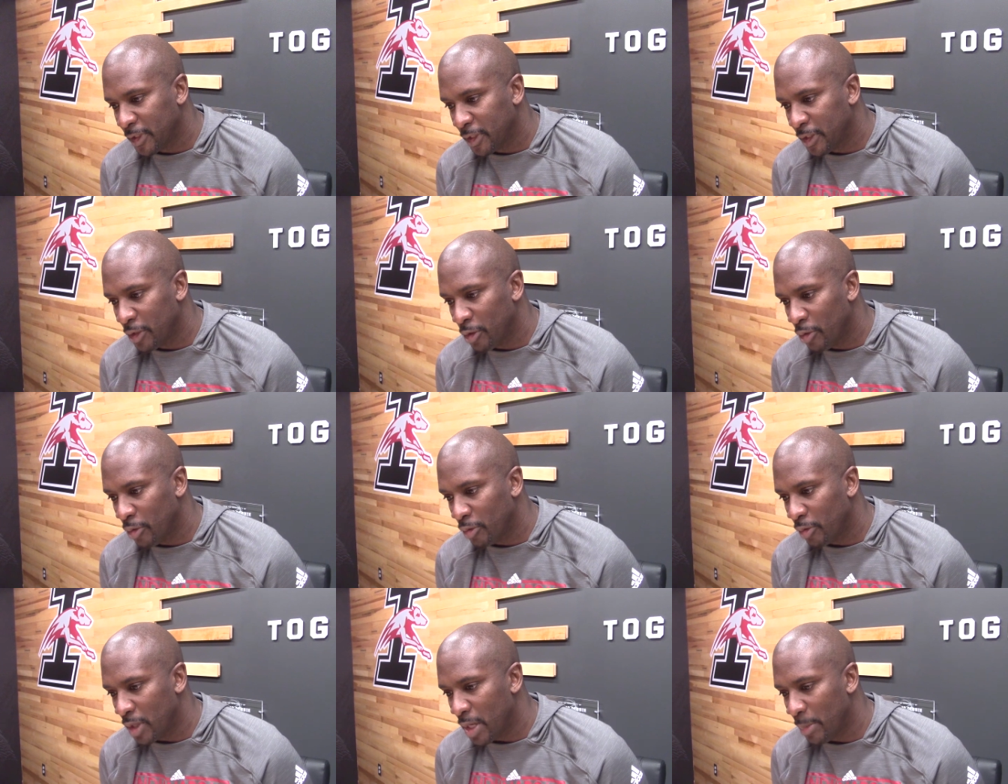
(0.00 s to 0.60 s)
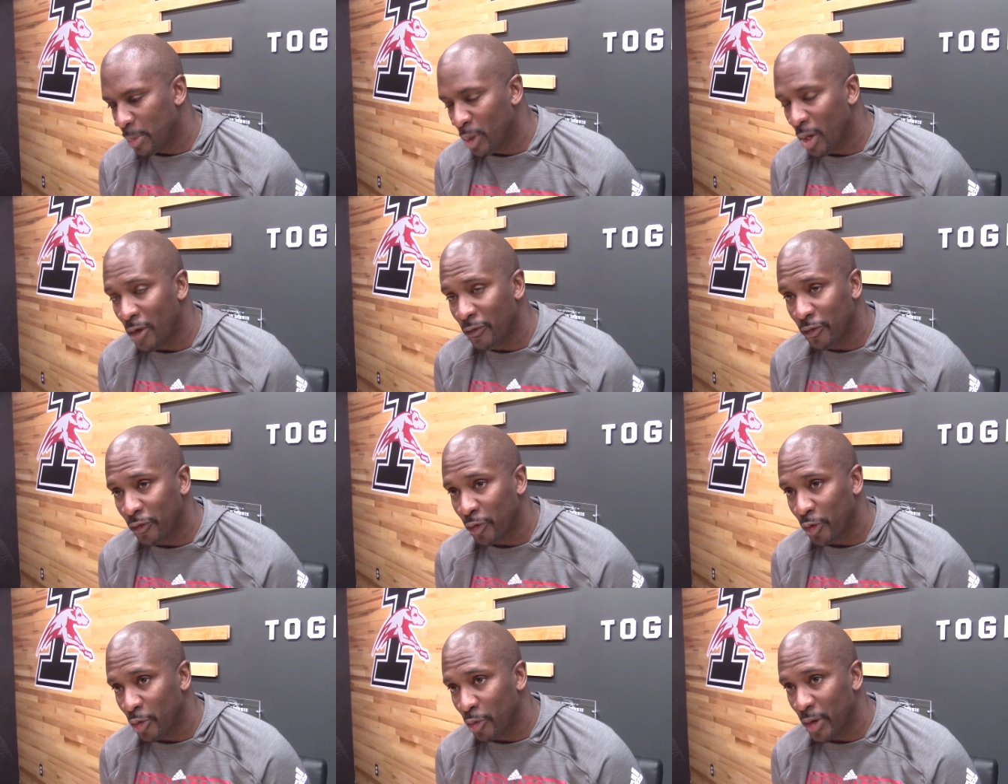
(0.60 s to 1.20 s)
you know, coming off
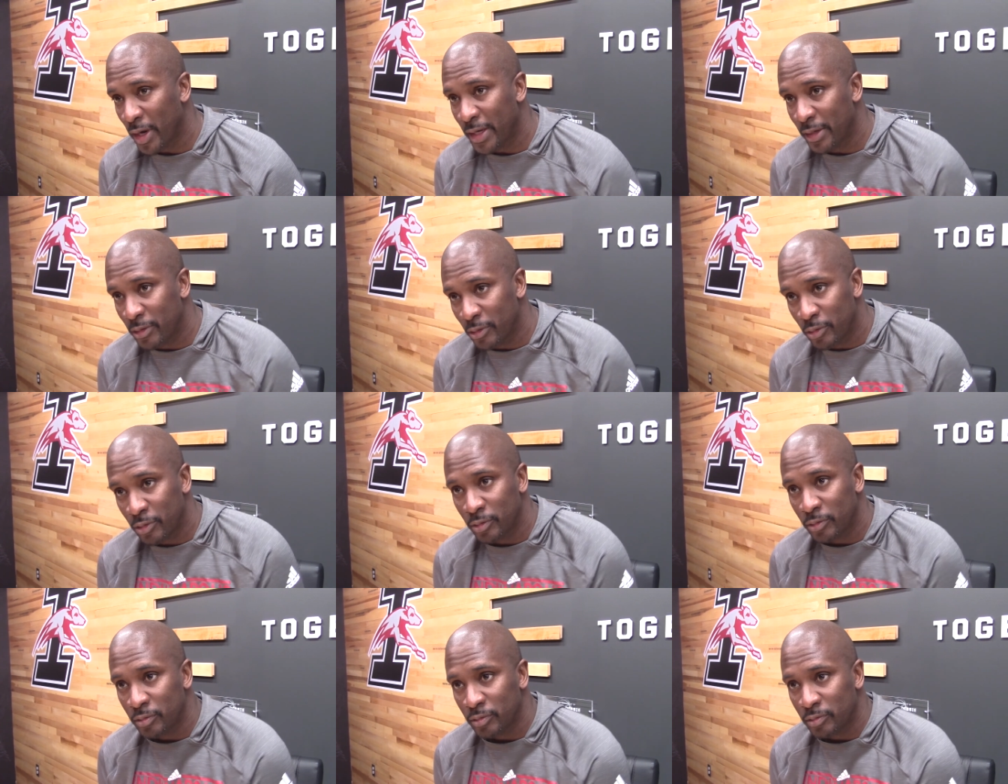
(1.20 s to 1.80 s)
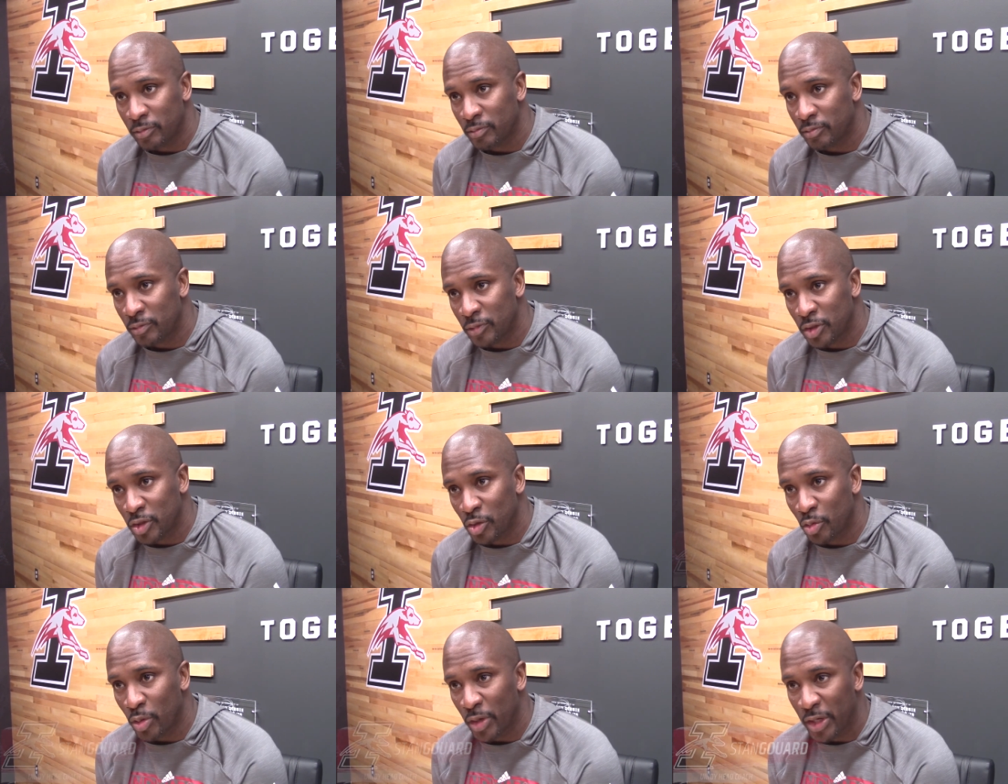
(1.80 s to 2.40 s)
of a great
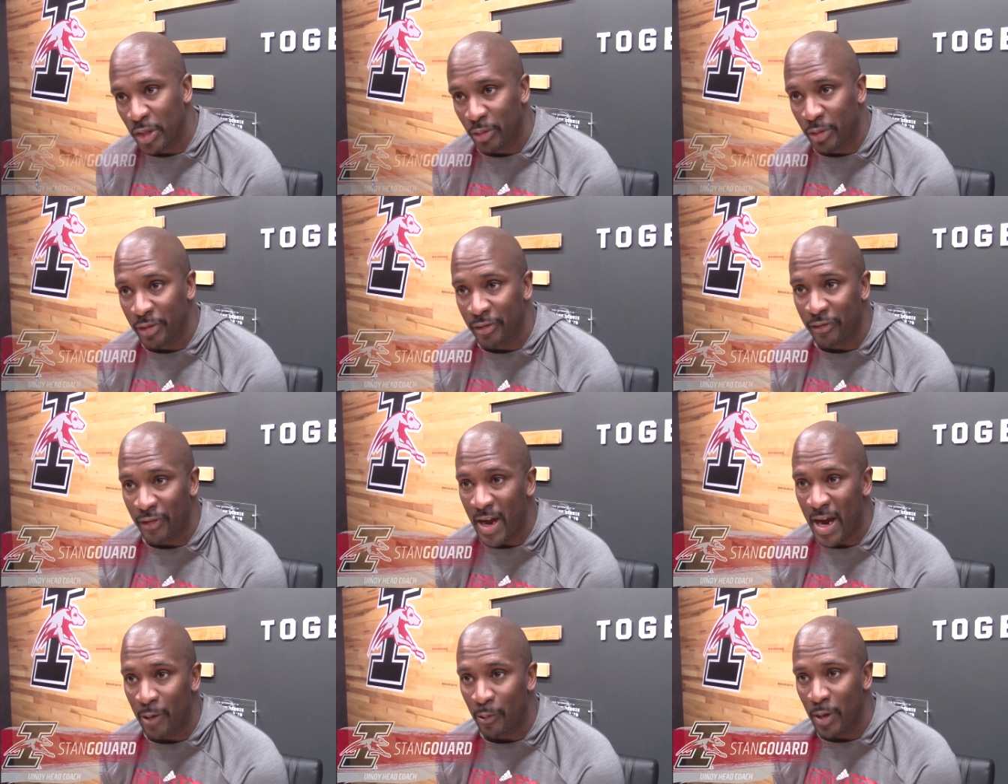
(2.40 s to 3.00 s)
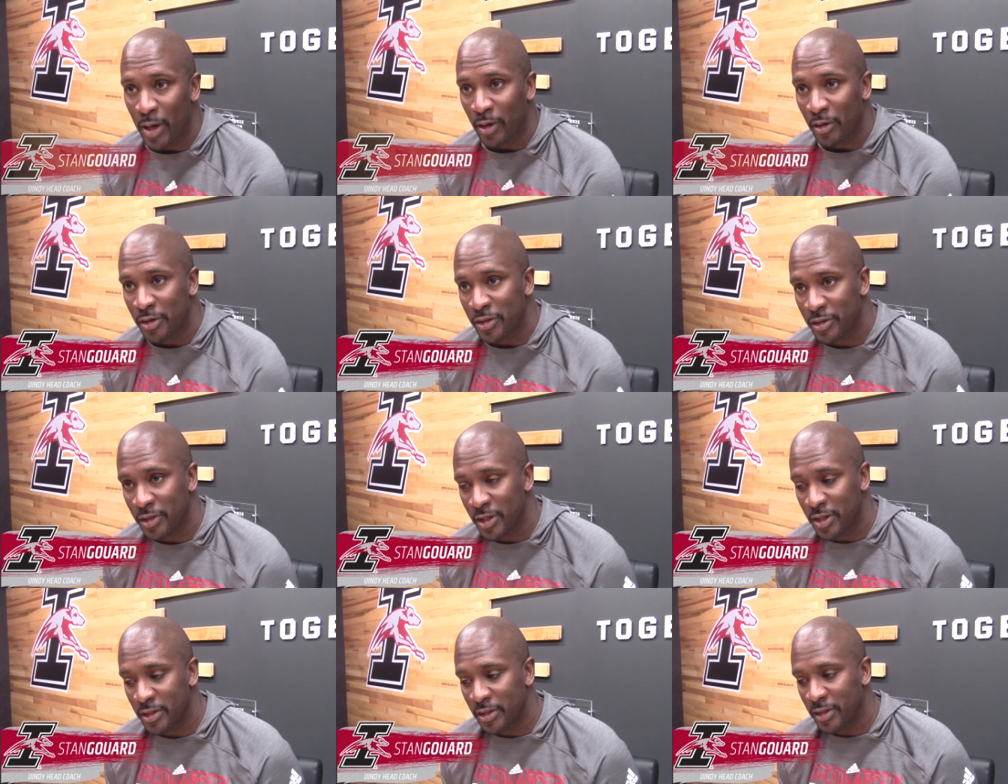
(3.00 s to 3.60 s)
23 and 5 regular
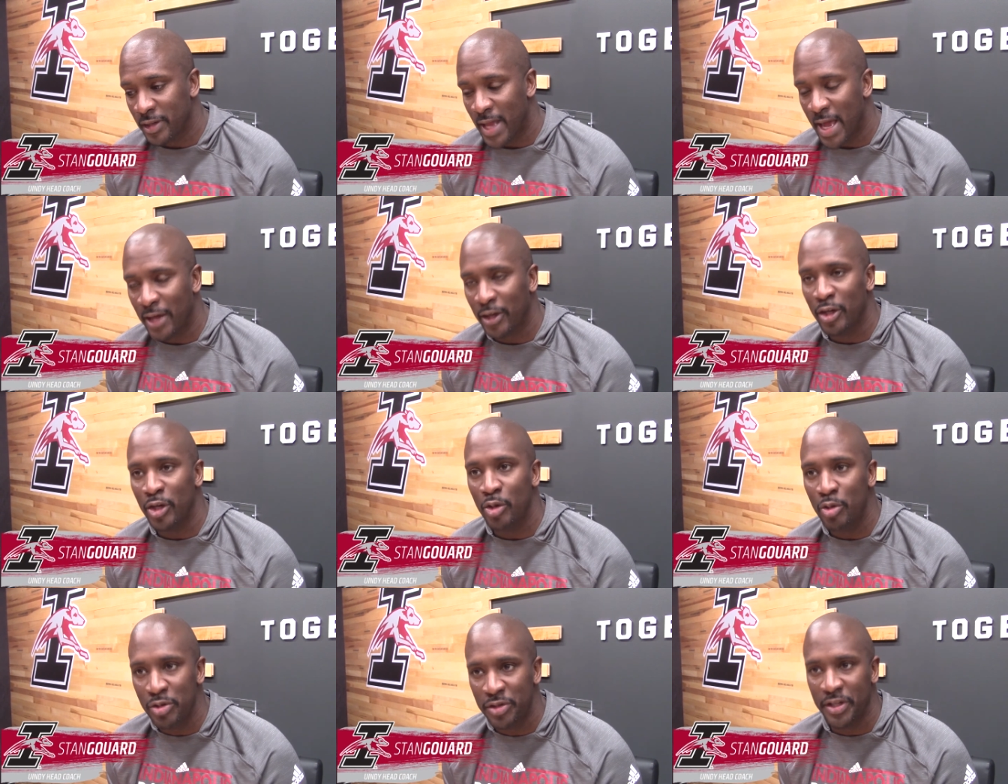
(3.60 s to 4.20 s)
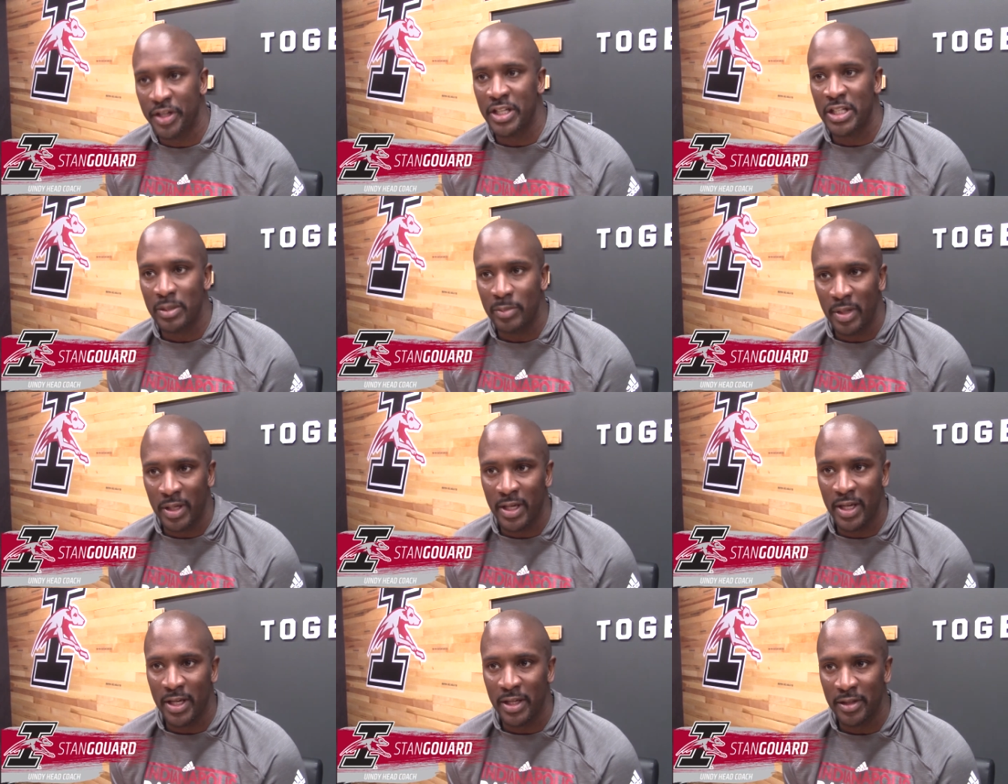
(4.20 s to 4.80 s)
season. Now the new season
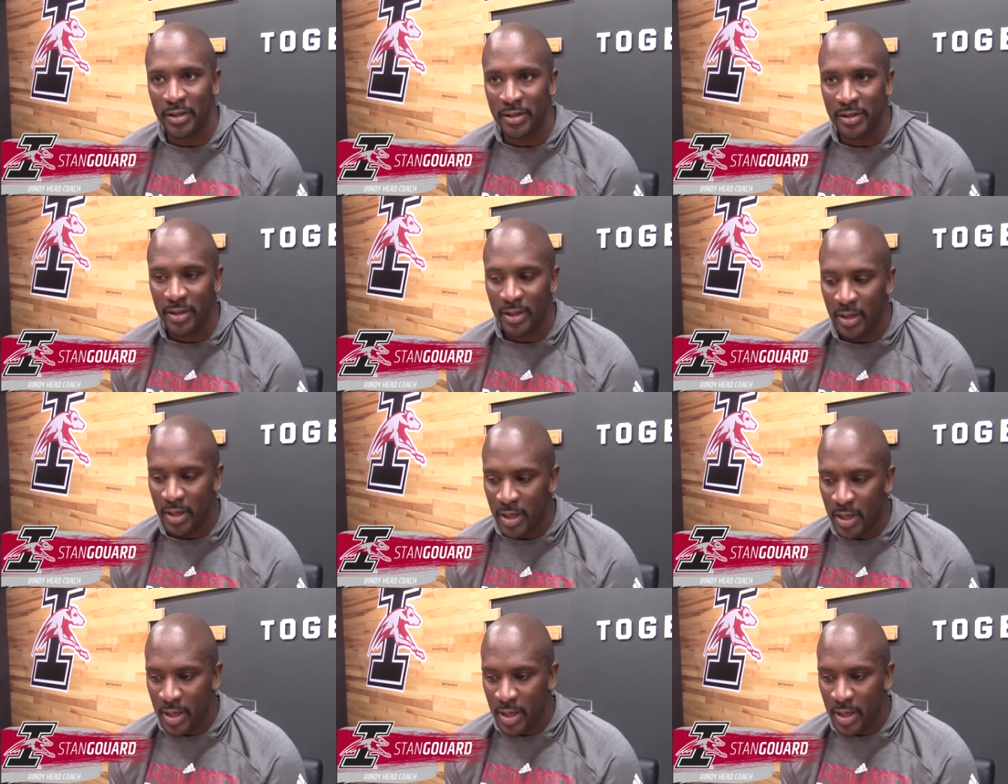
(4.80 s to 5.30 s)
begins.